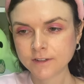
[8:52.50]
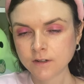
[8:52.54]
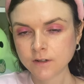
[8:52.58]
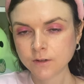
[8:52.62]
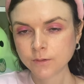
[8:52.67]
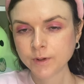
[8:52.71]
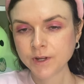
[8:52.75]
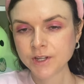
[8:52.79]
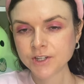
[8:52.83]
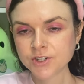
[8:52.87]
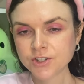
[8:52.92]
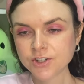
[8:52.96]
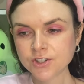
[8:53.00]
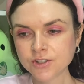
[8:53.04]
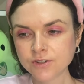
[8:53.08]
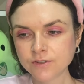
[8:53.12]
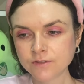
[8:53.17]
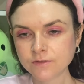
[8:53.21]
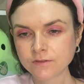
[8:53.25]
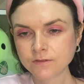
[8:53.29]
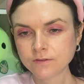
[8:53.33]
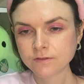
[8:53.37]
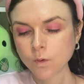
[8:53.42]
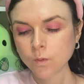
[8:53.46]
which
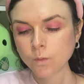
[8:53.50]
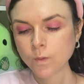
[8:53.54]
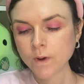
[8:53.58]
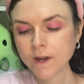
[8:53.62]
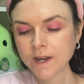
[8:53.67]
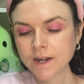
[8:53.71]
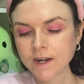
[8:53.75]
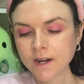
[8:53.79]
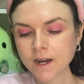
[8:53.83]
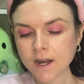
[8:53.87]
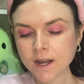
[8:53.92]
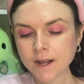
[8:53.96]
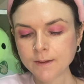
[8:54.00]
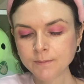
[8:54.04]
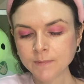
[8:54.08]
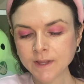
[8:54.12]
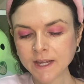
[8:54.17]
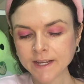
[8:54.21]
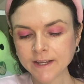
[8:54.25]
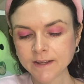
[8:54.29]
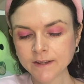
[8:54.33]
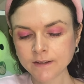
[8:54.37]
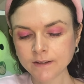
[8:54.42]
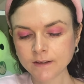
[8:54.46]
when I'm
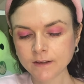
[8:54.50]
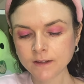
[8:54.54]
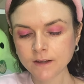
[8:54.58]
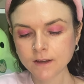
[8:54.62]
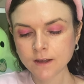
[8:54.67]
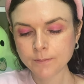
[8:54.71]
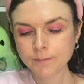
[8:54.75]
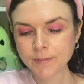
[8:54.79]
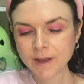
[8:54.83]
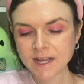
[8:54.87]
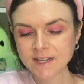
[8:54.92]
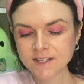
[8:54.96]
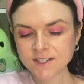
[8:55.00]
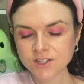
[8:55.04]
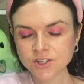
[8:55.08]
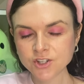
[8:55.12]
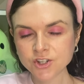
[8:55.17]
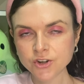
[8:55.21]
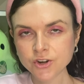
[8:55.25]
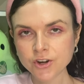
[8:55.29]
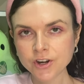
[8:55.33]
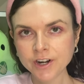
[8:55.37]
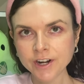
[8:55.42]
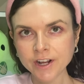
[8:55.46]
like a
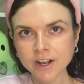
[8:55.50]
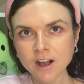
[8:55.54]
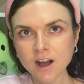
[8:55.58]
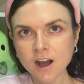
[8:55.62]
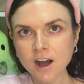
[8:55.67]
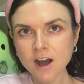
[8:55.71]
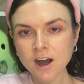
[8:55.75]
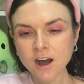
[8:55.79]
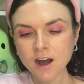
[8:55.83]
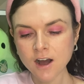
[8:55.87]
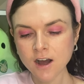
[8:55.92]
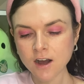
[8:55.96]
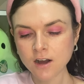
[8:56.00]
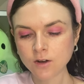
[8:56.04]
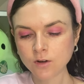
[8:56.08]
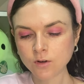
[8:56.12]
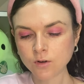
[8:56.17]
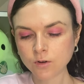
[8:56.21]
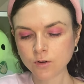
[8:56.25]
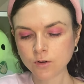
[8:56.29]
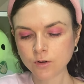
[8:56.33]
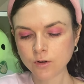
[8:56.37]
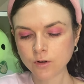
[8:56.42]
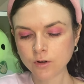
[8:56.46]
passenger in a car
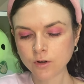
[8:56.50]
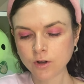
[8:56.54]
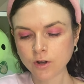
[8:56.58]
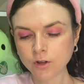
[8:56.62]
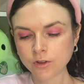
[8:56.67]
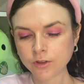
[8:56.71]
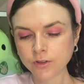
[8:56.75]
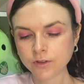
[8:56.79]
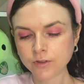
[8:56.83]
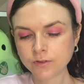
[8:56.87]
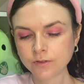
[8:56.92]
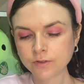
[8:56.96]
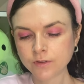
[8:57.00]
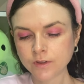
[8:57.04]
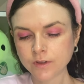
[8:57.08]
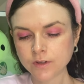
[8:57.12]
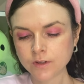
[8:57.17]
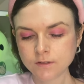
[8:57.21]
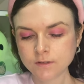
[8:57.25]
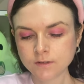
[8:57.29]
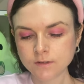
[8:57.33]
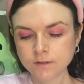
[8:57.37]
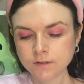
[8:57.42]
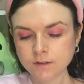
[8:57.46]
or on
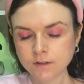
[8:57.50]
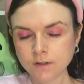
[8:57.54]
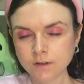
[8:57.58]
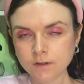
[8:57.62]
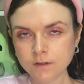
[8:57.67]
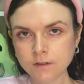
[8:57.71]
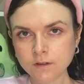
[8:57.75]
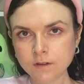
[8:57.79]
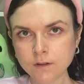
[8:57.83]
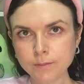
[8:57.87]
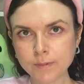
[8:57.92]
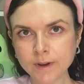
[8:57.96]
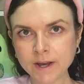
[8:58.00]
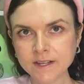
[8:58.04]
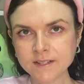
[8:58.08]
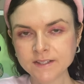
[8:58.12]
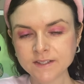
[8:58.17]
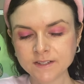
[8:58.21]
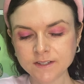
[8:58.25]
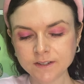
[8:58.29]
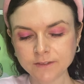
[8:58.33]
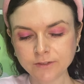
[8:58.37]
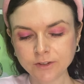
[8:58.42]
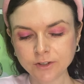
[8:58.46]
the
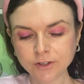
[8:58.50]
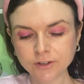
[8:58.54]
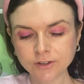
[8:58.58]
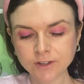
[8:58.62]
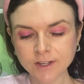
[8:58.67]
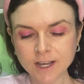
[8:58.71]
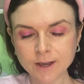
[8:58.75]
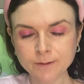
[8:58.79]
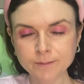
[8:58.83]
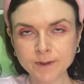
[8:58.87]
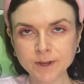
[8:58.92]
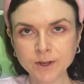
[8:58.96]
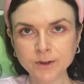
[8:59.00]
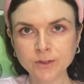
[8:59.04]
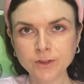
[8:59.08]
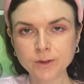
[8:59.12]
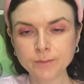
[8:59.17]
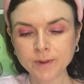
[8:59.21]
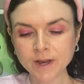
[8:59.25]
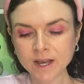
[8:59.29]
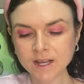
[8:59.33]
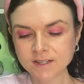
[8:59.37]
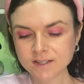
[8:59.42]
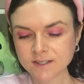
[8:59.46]
bus, if you could get me on the
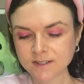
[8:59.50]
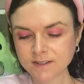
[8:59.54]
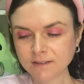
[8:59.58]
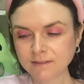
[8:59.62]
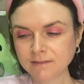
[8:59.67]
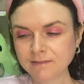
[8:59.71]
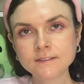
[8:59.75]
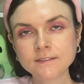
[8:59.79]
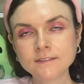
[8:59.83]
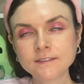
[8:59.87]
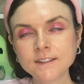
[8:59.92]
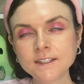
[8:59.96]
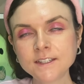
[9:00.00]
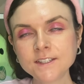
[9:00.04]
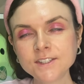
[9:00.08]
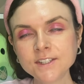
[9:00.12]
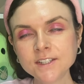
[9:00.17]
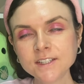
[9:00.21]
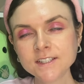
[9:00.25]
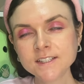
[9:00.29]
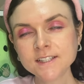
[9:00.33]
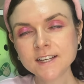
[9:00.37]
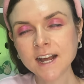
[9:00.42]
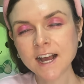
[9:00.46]
bus, it's
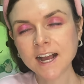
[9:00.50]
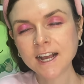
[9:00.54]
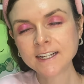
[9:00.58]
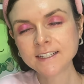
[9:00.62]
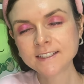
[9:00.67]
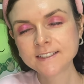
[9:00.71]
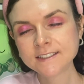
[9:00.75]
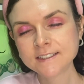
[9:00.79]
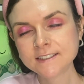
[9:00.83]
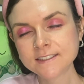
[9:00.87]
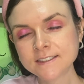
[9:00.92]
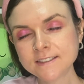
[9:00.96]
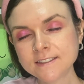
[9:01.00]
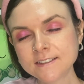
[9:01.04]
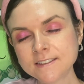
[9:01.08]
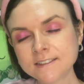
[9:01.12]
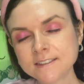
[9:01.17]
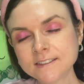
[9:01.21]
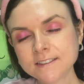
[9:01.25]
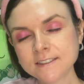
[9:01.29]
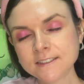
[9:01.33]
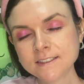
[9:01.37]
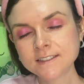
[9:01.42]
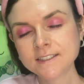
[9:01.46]
just nice.
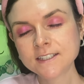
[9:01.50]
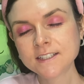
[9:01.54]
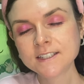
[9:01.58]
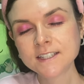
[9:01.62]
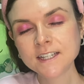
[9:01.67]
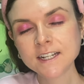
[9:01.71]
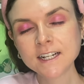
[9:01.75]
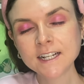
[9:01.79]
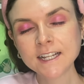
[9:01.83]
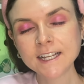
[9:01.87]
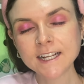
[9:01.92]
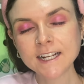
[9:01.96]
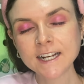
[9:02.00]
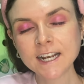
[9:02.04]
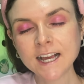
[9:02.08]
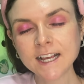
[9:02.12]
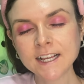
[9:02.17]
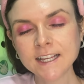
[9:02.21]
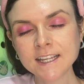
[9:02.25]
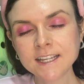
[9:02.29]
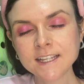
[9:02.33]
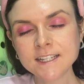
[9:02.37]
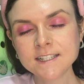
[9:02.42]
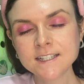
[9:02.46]
Just the click
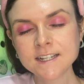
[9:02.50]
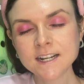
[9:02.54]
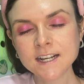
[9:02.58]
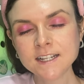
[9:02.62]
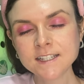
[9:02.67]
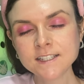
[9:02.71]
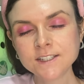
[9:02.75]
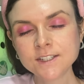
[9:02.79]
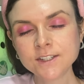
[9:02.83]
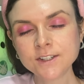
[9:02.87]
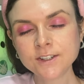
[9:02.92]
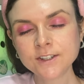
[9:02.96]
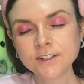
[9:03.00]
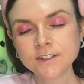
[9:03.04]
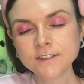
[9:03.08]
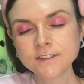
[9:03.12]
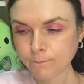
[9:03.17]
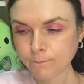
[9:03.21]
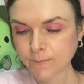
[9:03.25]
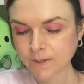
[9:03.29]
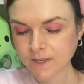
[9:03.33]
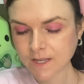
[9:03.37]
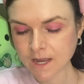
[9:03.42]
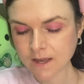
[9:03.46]
clacky is nice too.
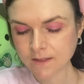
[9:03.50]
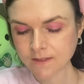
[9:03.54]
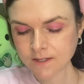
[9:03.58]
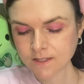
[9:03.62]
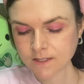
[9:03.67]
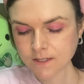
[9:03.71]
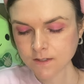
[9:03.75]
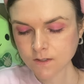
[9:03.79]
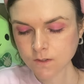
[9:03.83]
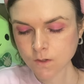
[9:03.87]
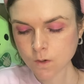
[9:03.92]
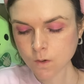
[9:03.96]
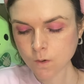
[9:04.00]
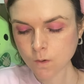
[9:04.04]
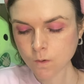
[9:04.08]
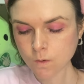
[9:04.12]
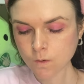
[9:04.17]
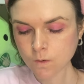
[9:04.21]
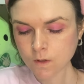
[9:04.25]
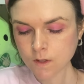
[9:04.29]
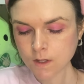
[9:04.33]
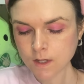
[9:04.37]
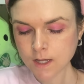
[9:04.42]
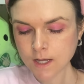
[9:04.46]
But yeah, this is
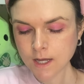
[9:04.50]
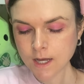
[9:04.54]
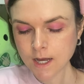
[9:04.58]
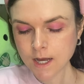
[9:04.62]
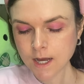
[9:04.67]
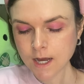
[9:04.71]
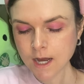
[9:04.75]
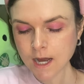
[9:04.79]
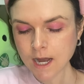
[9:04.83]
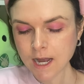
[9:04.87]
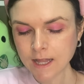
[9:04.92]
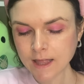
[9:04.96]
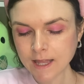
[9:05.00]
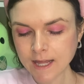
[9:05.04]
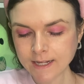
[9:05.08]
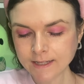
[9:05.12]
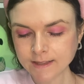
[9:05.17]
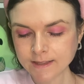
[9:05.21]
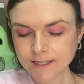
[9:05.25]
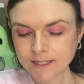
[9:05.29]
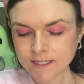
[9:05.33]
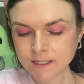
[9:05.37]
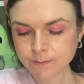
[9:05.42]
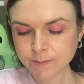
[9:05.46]
cool. I like
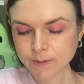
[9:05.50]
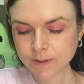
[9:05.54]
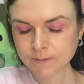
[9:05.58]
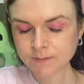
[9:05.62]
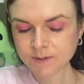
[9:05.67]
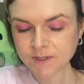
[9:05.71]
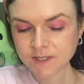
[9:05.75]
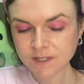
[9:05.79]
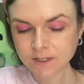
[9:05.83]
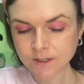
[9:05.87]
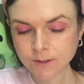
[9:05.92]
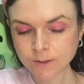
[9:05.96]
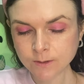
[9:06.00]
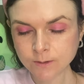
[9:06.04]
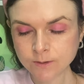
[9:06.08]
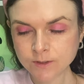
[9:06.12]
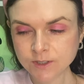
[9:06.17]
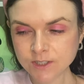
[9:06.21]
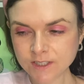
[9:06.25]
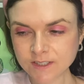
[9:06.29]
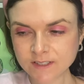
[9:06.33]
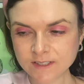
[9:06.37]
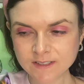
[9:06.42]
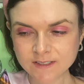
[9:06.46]
this, but I'm still
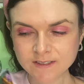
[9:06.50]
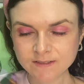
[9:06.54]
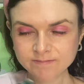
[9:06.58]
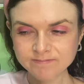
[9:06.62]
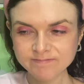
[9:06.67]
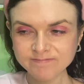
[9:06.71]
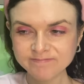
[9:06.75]
just